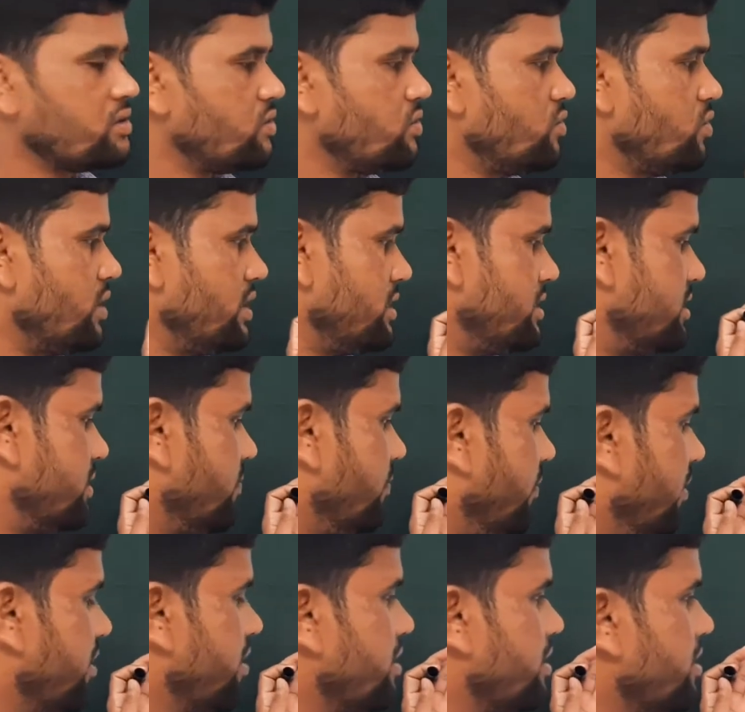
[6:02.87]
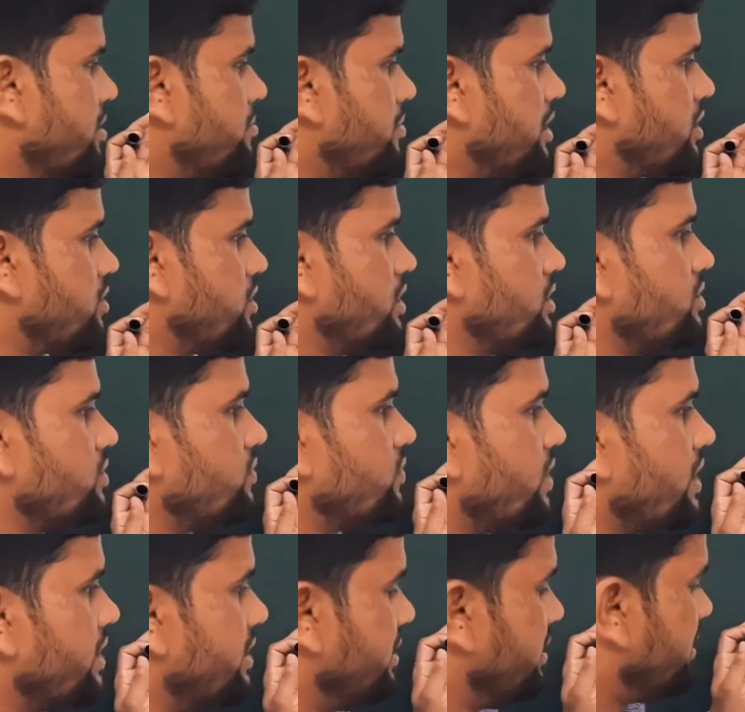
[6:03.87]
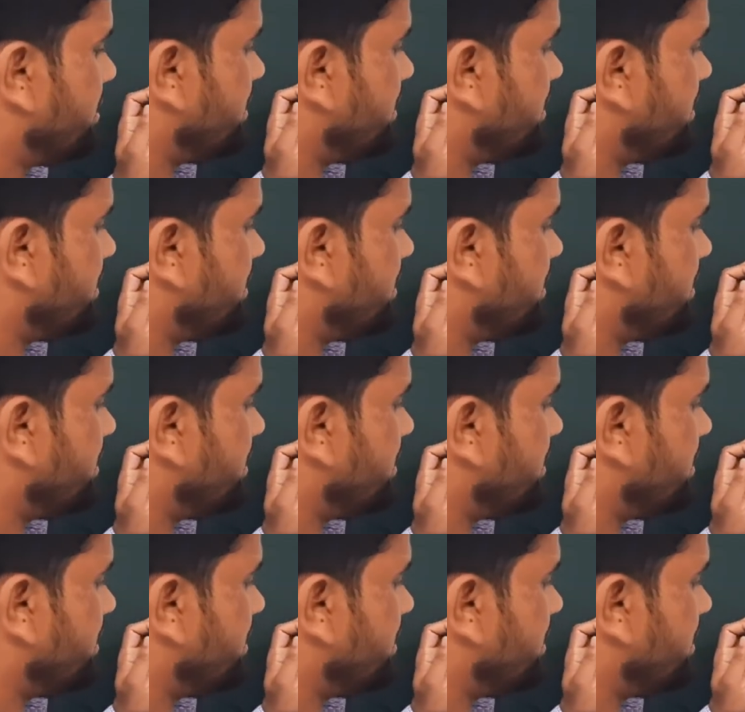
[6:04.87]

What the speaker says: what. But when we find